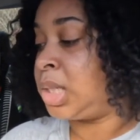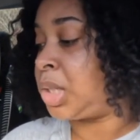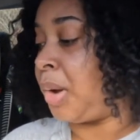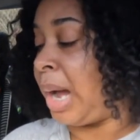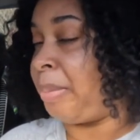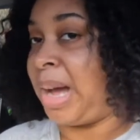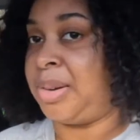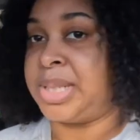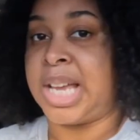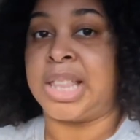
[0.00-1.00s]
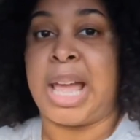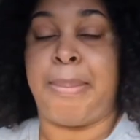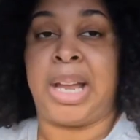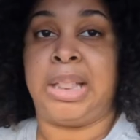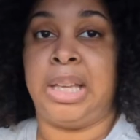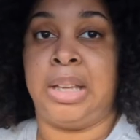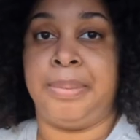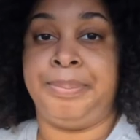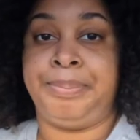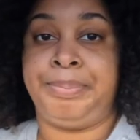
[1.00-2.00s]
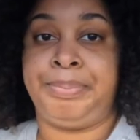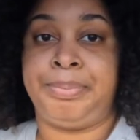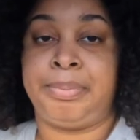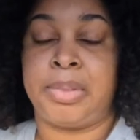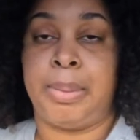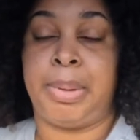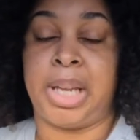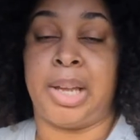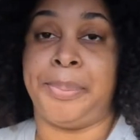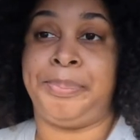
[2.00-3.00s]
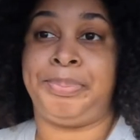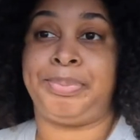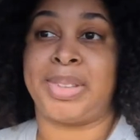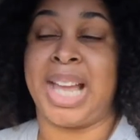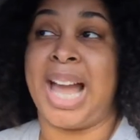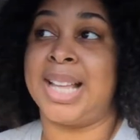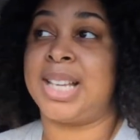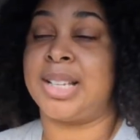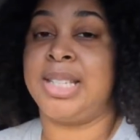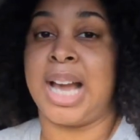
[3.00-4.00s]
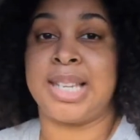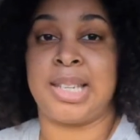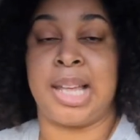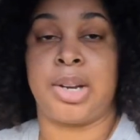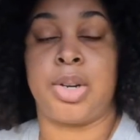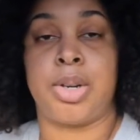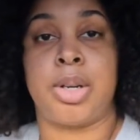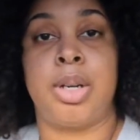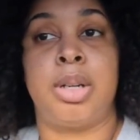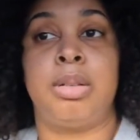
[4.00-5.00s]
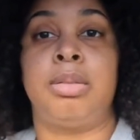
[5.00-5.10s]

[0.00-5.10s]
So I probably will take that back then. But yeah, I'll talk to you guys later.